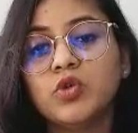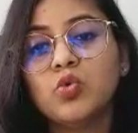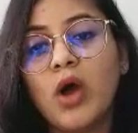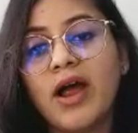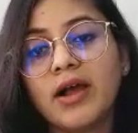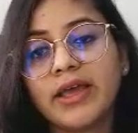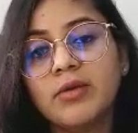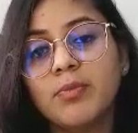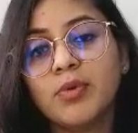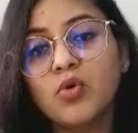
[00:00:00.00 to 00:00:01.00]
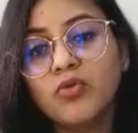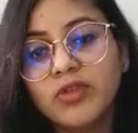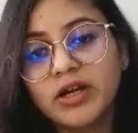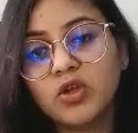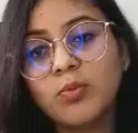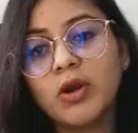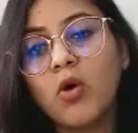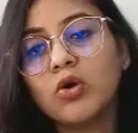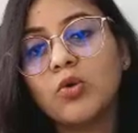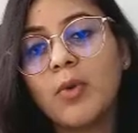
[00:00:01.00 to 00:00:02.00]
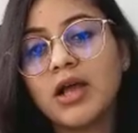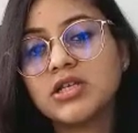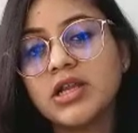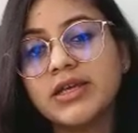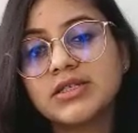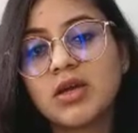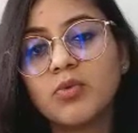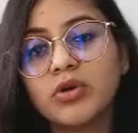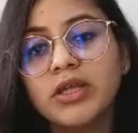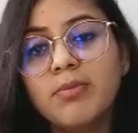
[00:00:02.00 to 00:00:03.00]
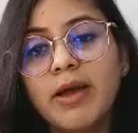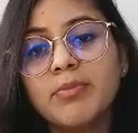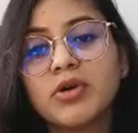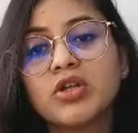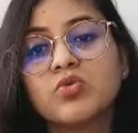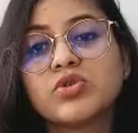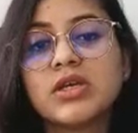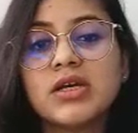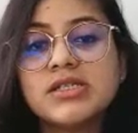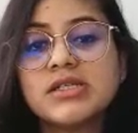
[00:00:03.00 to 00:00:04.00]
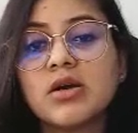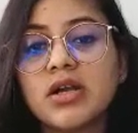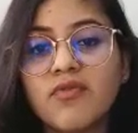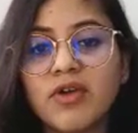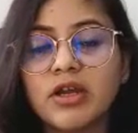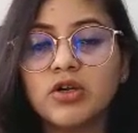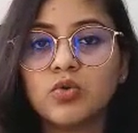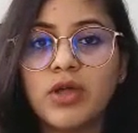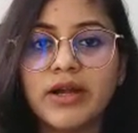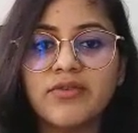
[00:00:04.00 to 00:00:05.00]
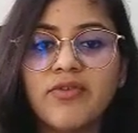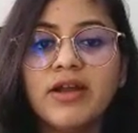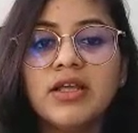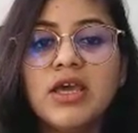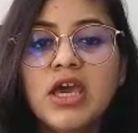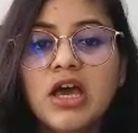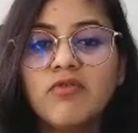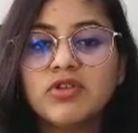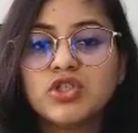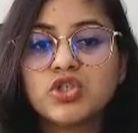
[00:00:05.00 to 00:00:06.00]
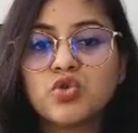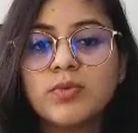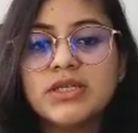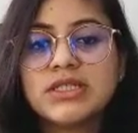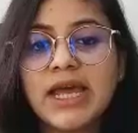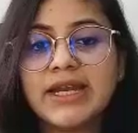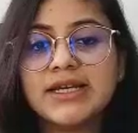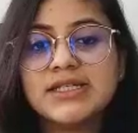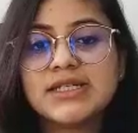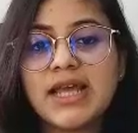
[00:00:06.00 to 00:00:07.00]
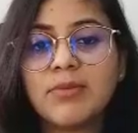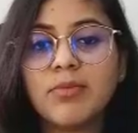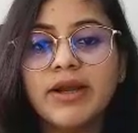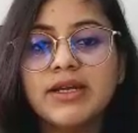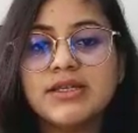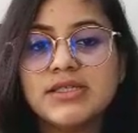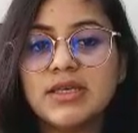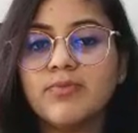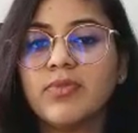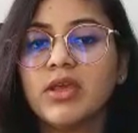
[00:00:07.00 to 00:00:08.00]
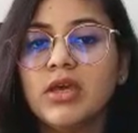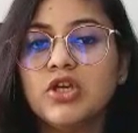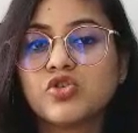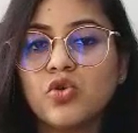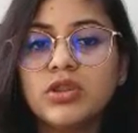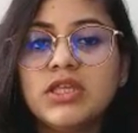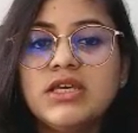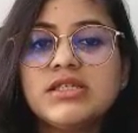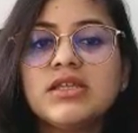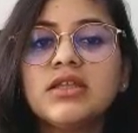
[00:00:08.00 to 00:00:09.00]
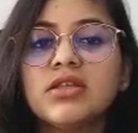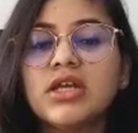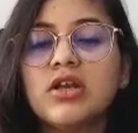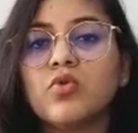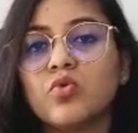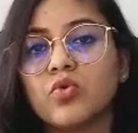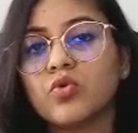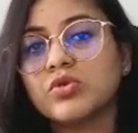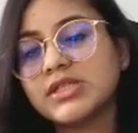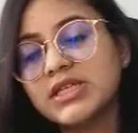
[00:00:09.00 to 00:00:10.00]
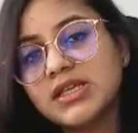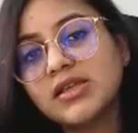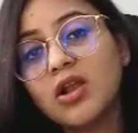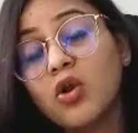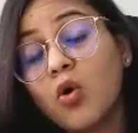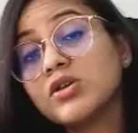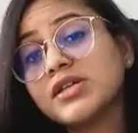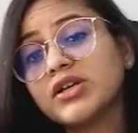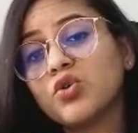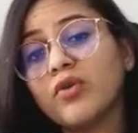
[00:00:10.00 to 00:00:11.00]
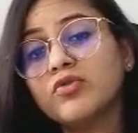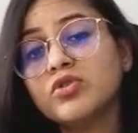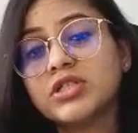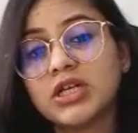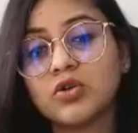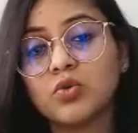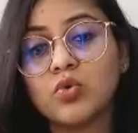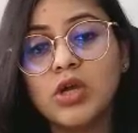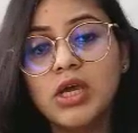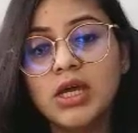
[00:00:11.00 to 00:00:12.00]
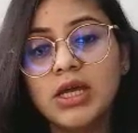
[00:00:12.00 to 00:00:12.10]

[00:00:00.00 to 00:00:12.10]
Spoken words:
you can prove that you belong to marginalized community by producing a certificate to that effect, which is to be signed and stamped by DC. So these are the three rules. These are the laws that you have to stick to.